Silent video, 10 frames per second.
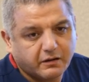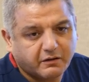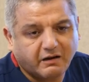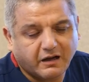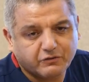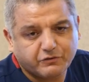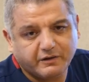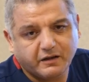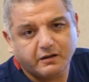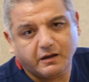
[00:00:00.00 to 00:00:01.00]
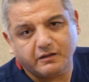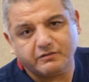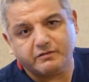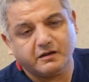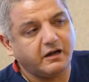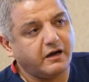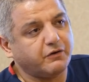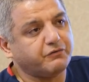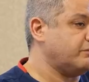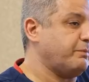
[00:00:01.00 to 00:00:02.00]
country and in
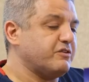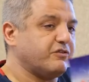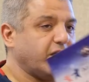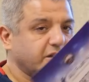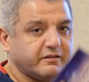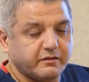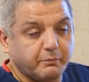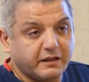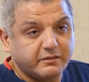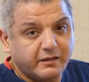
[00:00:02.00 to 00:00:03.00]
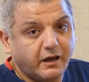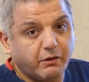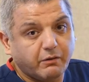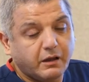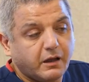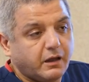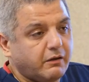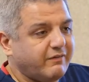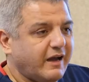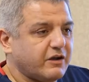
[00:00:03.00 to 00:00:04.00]
our specialty, but now
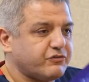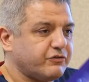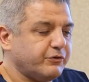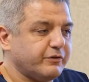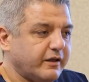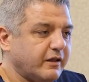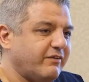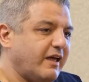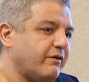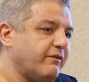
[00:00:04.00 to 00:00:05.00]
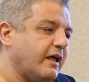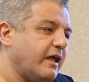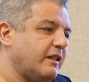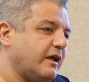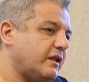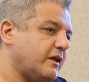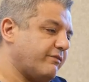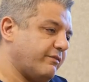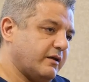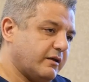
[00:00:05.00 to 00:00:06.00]
we are sure that we have a lot
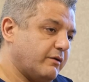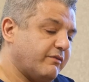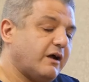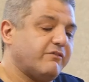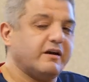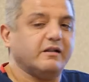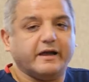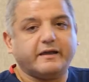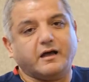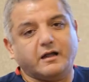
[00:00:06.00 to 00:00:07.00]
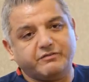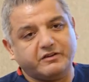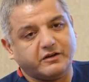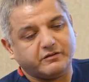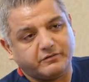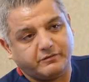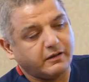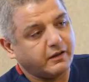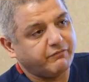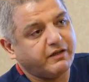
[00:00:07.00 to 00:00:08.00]
of we are very lucky, and we just
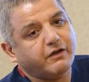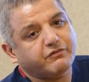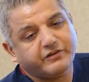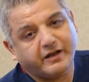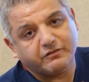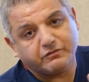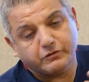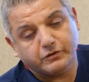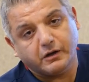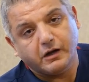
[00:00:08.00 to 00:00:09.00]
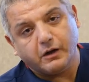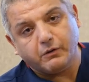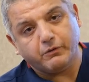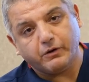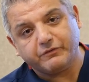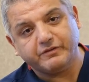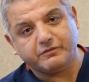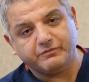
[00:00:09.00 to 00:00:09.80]
we have chance to work with